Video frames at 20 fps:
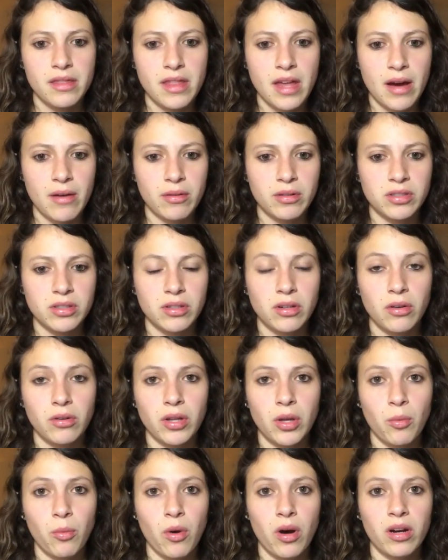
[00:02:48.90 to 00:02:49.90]
that was
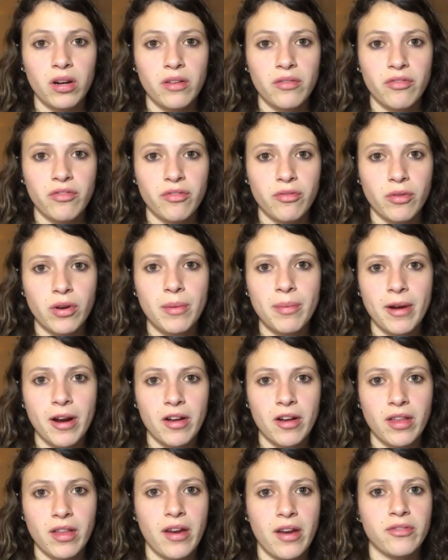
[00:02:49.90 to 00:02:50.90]
only one of 3
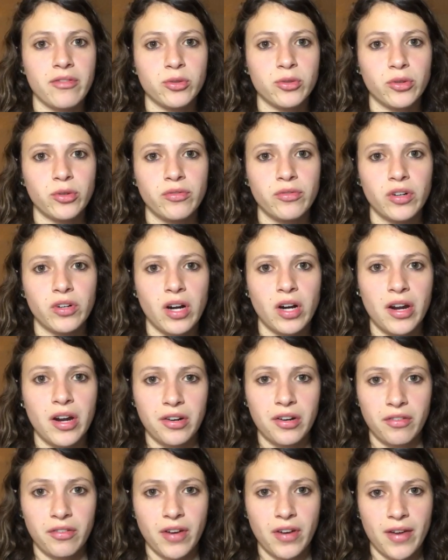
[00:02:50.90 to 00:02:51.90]
pair that I've sold for
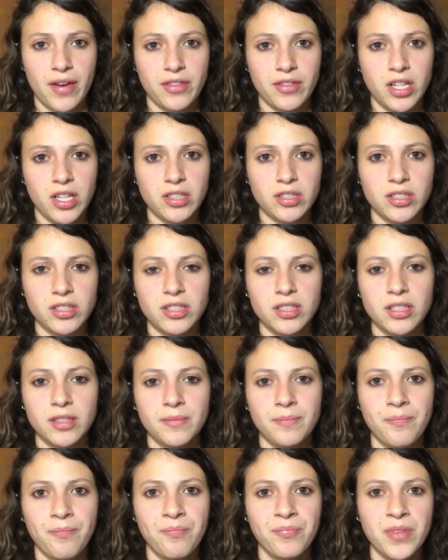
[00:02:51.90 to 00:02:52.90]
under $5.
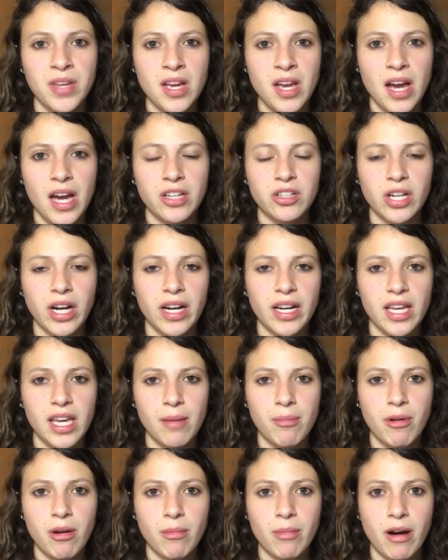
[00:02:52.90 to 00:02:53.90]
I tried to
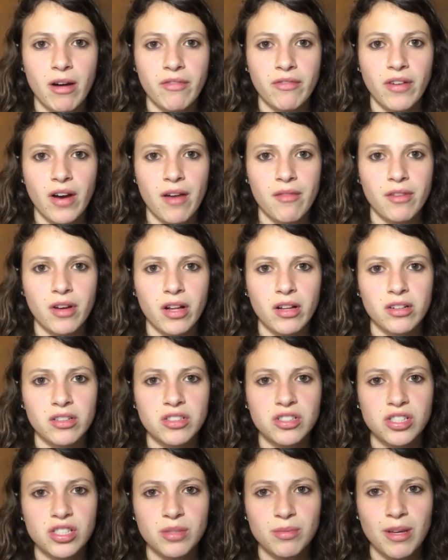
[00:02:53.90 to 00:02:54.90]
keep it above
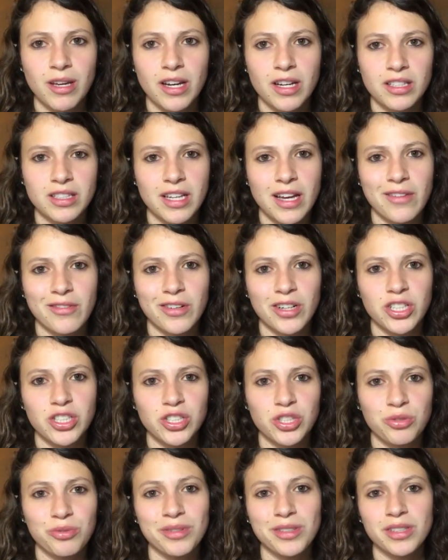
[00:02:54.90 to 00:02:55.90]
$5 just because every
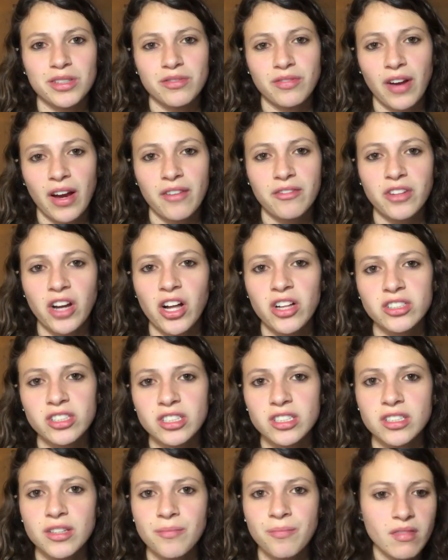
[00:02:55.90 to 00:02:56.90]
shoe was
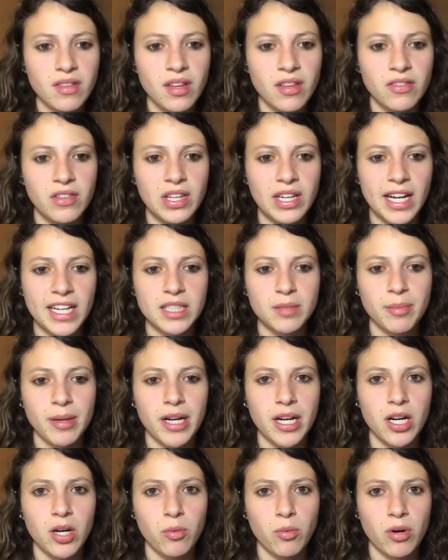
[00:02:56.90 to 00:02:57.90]
$5. The next
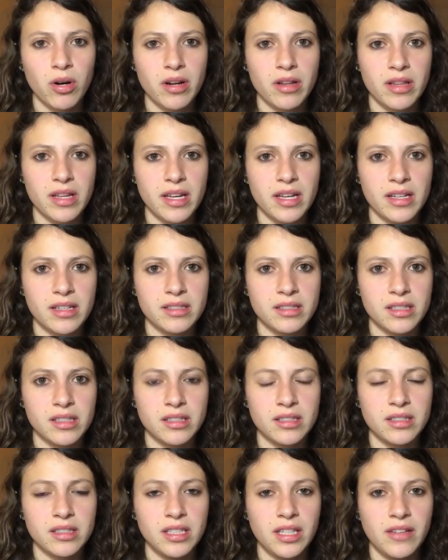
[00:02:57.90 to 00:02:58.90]
pair were these
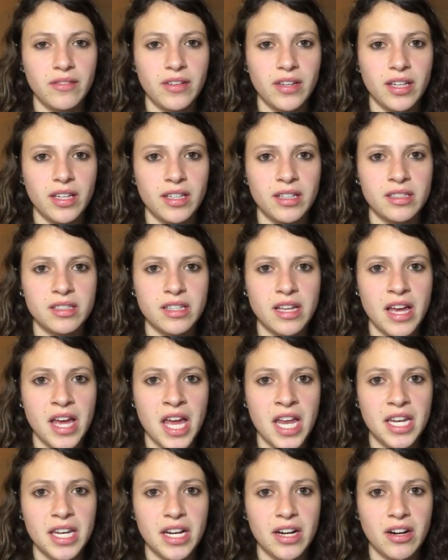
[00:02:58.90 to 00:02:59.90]
CVs
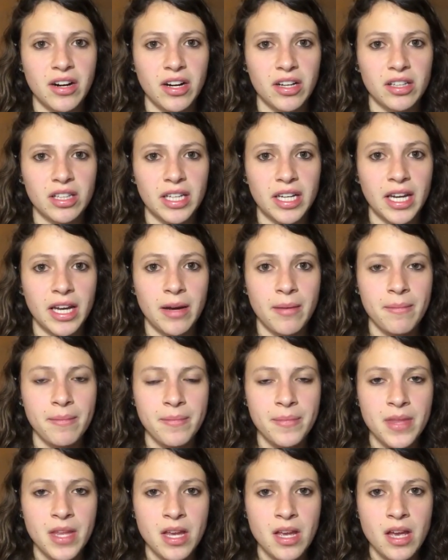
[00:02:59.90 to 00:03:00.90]
and Derek Lamb